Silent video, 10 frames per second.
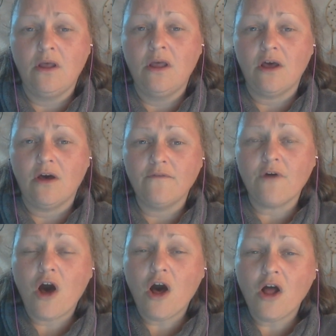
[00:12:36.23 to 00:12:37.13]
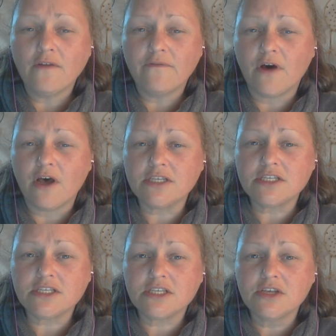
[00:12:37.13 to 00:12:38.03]
of all of
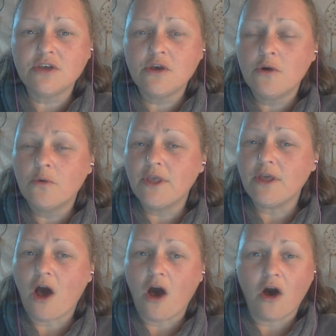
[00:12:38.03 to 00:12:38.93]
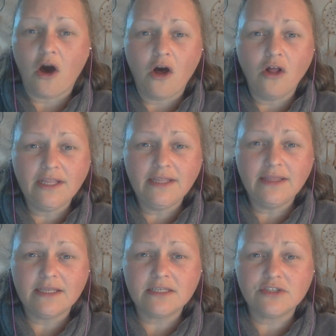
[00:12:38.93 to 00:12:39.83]
us. We are all in
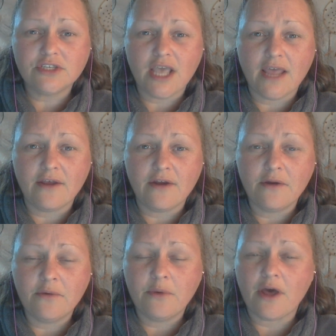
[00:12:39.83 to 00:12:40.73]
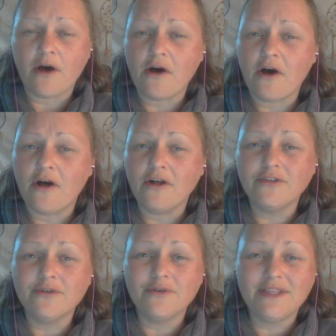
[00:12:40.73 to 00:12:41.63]
this together. We are all
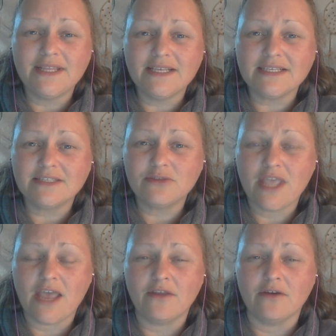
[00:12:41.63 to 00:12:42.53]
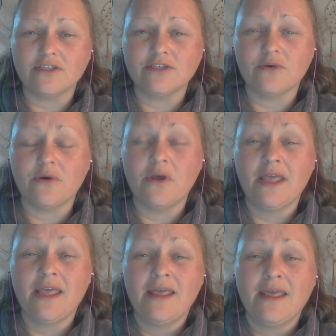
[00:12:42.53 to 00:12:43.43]
doing this together. So
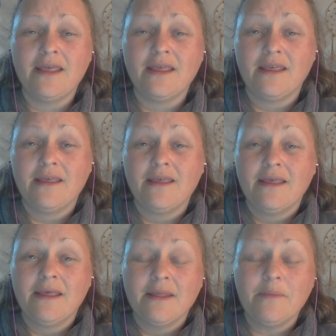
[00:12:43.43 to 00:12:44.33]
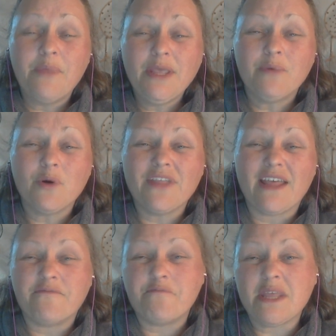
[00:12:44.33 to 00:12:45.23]
people
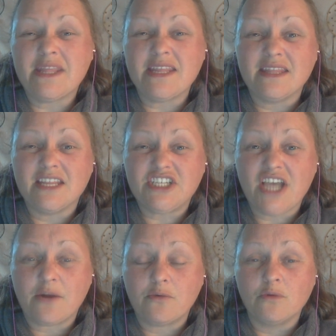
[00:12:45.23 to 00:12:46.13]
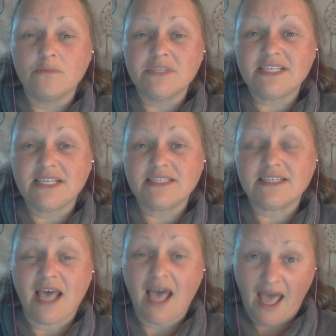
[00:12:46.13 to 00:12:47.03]
that's been in the chat room since
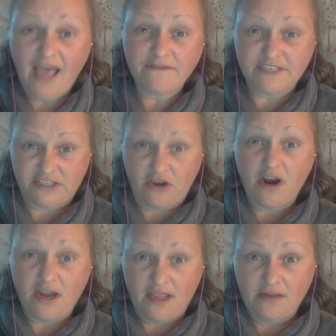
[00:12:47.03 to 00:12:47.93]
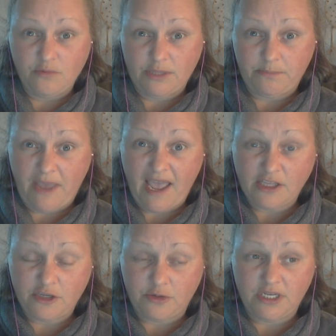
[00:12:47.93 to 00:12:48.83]
I've started with
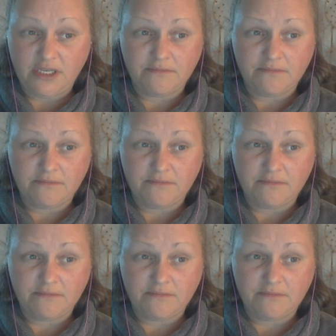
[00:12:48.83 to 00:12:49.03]
Patrick,